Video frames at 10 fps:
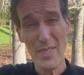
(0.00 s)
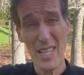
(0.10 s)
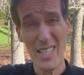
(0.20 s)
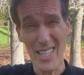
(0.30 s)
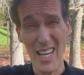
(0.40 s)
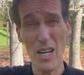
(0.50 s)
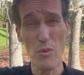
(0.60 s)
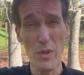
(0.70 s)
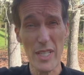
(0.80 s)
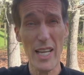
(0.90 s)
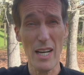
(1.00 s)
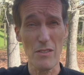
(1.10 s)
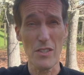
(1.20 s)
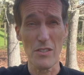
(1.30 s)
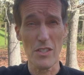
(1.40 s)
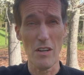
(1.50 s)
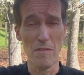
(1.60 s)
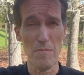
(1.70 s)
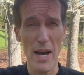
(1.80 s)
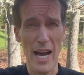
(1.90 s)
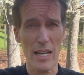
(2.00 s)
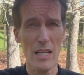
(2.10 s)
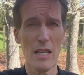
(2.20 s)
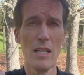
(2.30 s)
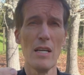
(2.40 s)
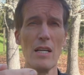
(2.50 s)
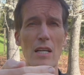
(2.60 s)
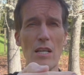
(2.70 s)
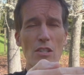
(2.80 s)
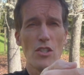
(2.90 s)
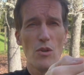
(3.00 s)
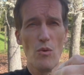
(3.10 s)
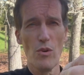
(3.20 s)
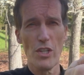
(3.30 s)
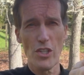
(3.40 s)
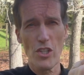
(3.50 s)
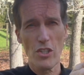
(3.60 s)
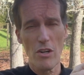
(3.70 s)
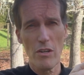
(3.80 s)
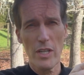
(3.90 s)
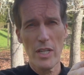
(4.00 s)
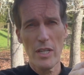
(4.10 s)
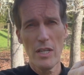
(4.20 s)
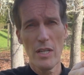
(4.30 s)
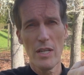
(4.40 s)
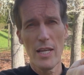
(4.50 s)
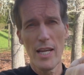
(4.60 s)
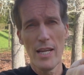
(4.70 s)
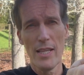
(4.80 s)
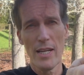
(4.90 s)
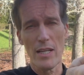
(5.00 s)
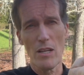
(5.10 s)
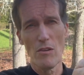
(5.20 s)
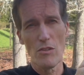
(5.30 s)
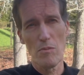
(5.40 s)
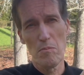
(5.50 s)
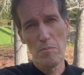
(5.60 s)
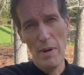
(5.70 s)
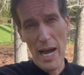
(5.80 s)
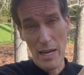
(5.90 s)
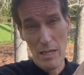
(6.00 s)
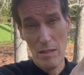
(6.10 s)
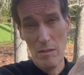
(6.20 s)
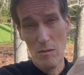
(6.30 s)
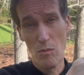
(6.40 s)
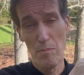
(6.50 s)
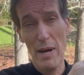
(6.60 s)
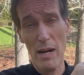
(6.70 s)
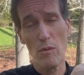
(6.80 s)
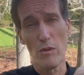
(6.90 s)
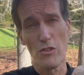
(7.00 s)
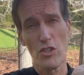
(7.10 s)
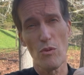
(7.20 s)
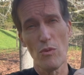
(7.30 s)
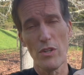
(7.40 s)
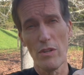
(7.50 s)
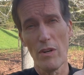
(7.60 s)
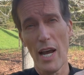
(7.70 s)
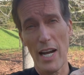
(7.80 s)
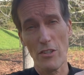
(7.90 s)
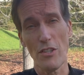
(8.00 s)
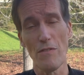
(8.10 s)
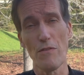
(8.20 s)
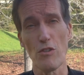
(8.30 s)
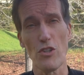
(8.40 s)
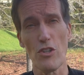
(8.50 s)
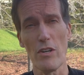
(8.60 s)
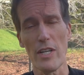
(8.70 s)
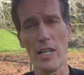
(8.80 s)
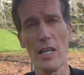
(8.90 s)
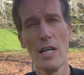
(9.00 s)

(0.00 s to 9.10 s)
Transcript: and it kind of recounts itself back to where you started, and then it goes backwards to where you actually first started.